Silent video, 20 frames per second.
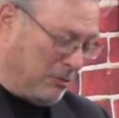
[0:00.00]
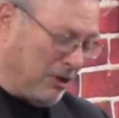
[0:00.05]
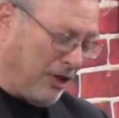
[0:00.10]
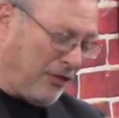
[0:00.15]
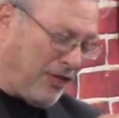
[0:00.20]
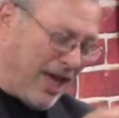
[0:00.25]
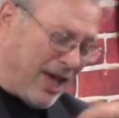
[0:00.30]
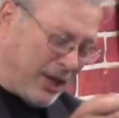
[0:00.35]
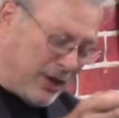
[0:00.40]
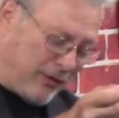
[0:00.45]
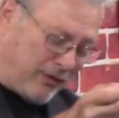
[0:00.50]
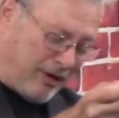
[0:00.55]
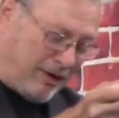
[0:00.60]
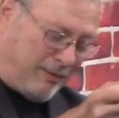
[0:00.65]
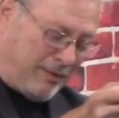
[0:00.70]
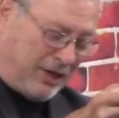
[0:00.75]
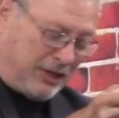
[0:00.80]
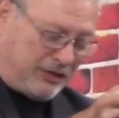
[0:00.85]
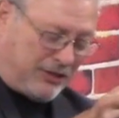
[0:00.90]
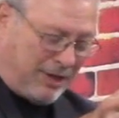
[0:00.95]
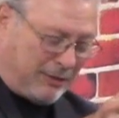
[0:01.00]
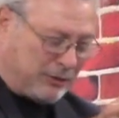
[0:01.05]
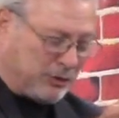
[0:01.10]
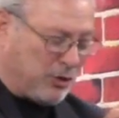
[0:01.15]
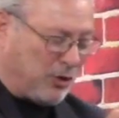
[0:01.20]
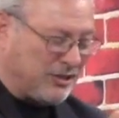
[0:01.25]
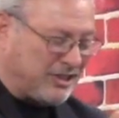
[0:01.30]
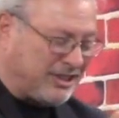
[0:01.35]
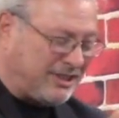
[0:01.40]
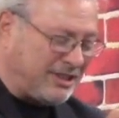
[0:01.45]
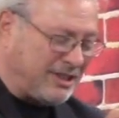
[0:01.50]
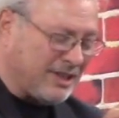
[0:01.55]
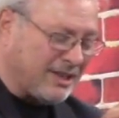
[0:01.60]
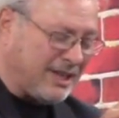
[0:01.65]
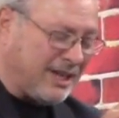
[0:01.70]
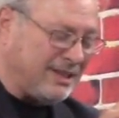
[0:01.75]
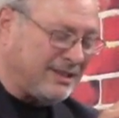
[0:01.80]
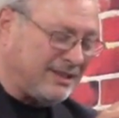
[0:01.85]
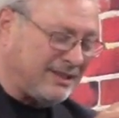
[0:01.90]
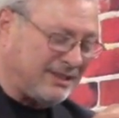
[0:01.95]
Well, thank you very much. That was called Silk
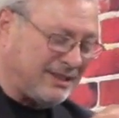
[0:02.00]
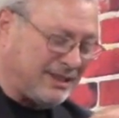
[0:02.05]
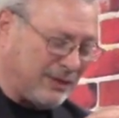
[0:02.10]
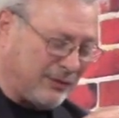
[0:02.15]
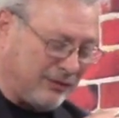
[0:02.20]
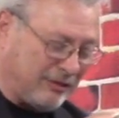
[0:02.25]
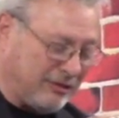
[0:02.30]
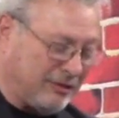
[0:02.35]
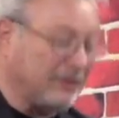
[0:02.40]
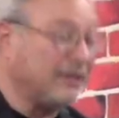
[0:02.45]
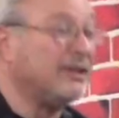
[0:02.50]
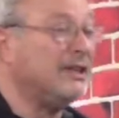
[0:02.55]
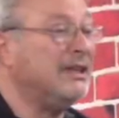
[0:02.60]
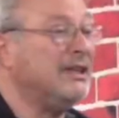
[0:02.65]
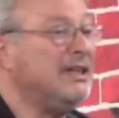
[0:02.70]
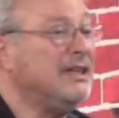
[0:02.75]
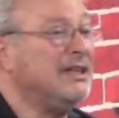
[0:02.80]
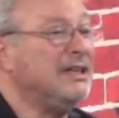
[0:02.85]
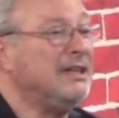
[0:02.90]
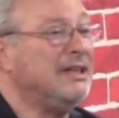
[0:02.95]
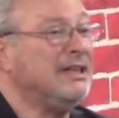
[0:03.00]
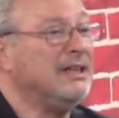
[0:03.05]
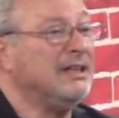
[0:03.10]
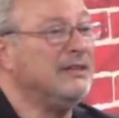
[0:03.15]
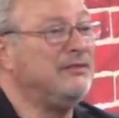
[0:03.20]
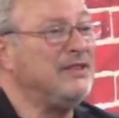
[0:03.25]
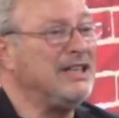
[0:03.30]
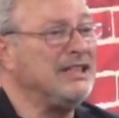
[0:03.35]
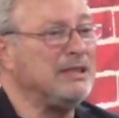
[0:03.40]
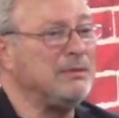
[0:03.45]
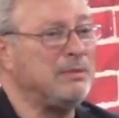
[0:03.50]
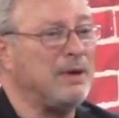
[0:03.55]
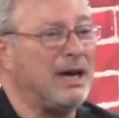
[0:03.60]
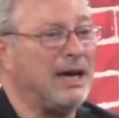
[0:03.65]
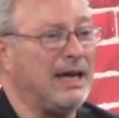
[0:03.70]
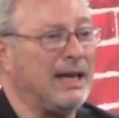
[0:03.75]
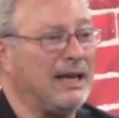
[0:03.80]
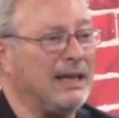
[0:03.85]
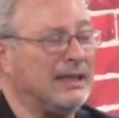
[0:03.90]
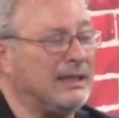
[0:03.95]
and Silver, invented
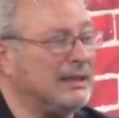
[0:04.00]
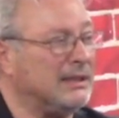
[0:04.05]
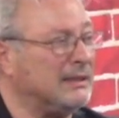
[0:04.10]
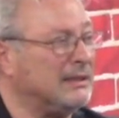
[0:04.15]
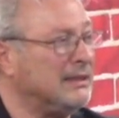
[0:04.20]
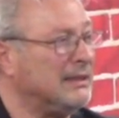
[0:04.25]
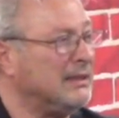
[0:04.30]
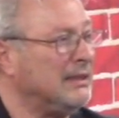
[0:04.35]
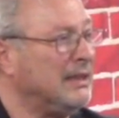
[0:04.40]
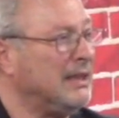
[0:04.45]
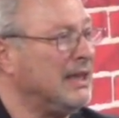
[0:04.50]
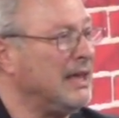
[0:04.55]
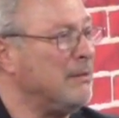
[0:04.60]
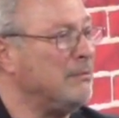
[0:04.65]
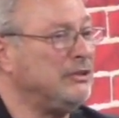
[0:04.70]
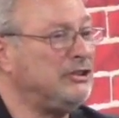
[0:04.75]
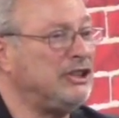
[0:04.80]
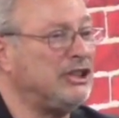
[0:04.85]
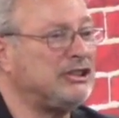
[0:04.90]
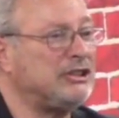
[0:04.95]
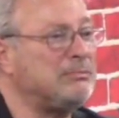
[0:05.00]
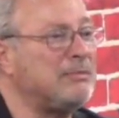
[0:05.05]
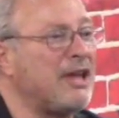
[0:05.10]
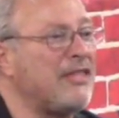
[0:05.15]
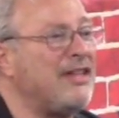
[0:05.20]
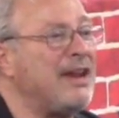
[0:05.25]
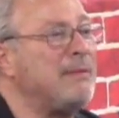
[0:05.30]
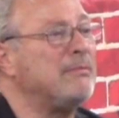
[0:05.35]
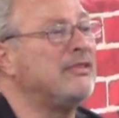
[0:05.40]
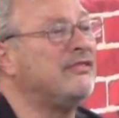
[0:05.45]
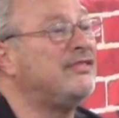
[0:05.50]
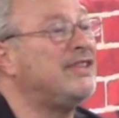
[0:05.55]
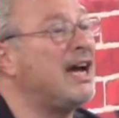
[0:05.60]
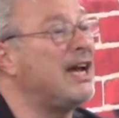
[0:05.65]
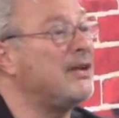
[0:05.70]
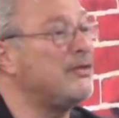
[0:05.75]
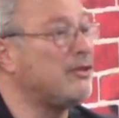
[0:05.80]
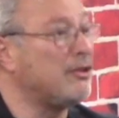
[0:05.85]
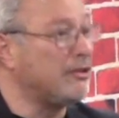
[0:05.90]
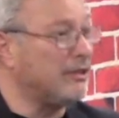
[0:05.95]
by a magician by the name of
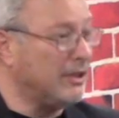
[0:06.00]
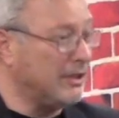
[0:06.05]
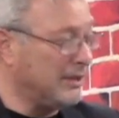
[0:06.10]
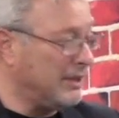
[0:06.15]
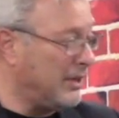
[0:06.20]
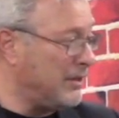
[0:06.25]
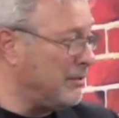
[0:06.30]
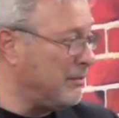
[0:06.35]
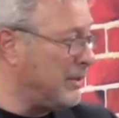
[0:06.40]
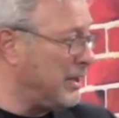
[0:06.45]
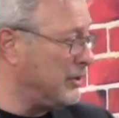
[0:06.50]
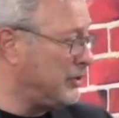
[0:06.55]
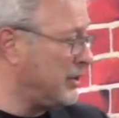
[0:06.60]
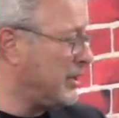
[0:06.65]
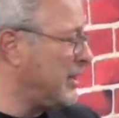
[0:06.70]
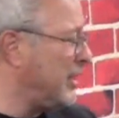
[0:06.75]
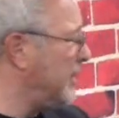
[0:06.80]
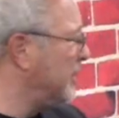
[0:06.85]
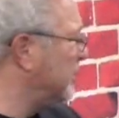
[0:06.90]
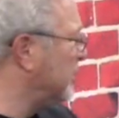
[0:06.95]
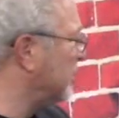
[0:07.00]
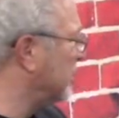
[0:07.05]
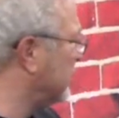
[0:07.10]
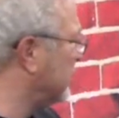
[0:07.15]
Guy Vernon at the Magic Castle.